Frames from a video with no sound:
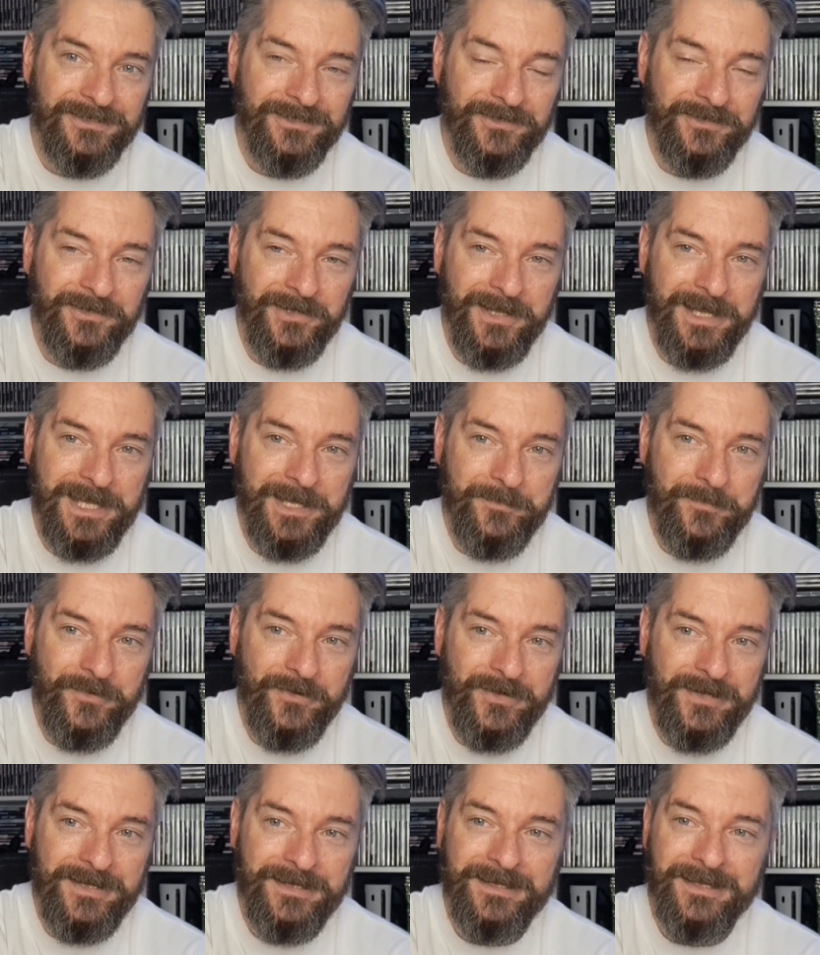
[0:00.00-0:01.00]
on the Game
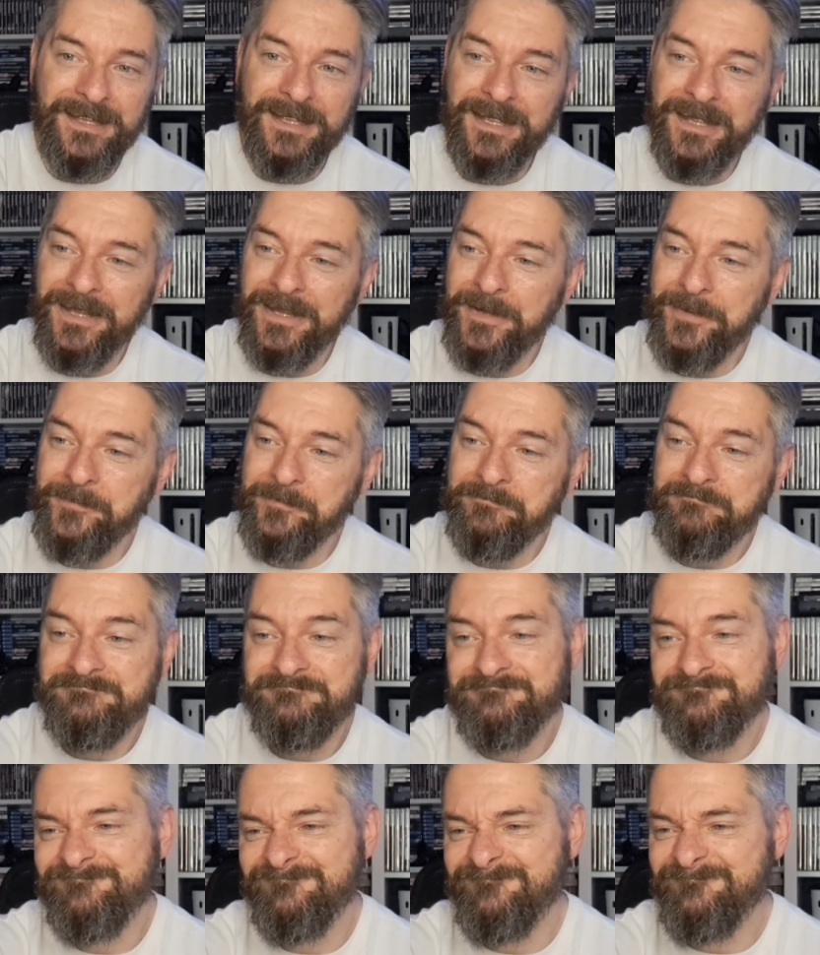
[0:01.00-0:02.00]
Boy.
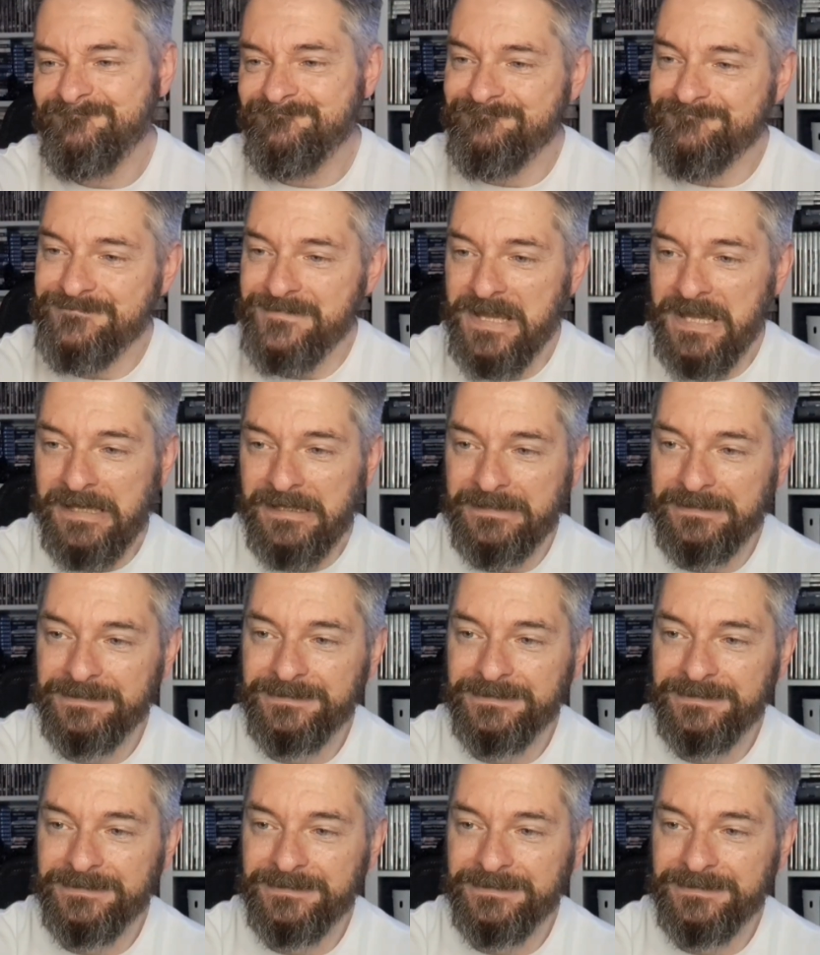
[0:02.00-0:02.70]
Yeah.